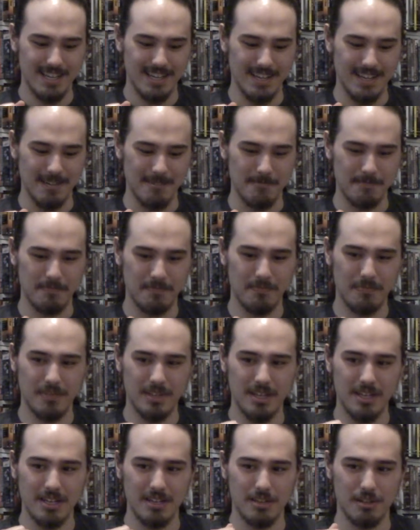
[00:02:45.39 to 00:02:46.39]
And
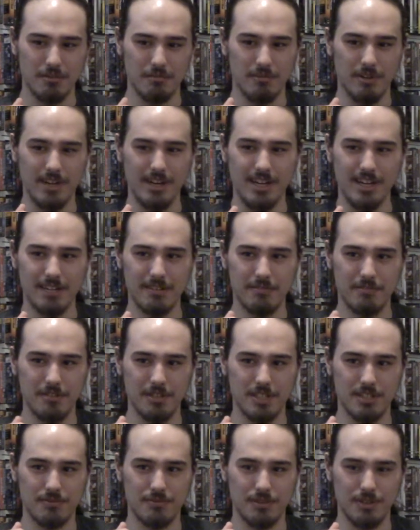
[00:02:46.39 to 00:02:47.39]
the writing for
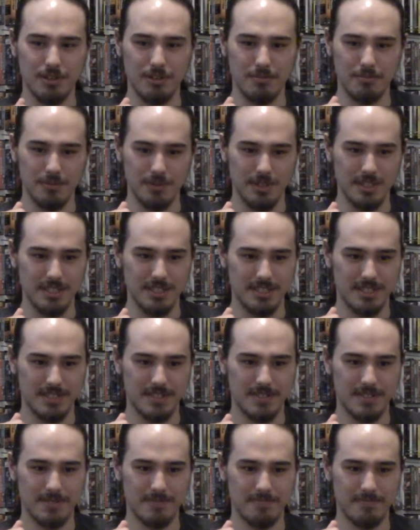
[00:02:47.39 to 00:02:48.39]
this film
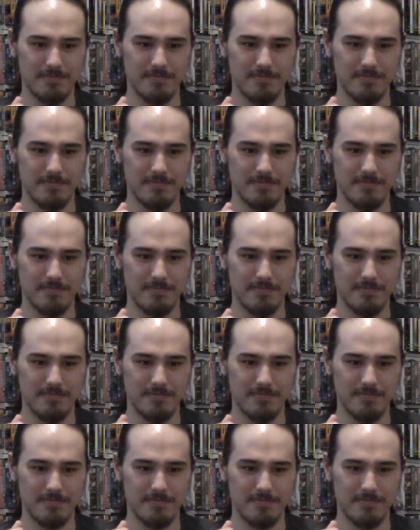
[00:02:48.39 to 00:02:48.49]
was